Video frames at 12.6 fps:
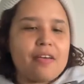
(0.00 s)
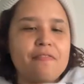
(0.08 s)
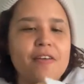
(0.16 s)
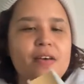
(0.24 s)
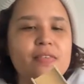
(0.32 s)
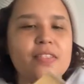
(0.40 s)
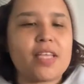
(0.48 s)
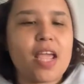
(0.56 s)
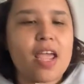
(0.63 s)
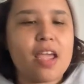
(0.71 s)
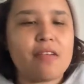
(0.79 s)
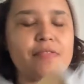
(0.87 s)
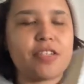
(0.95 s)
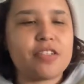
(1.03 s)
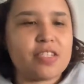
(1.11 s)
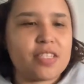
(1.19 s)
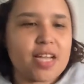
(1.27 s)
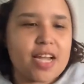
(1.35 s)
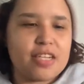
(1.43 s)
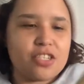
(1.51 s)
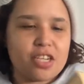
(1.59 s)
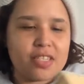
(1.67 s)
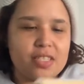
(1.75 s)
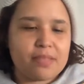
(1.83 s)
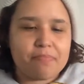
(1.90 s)
found a Reader's
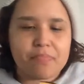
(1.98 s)
Digest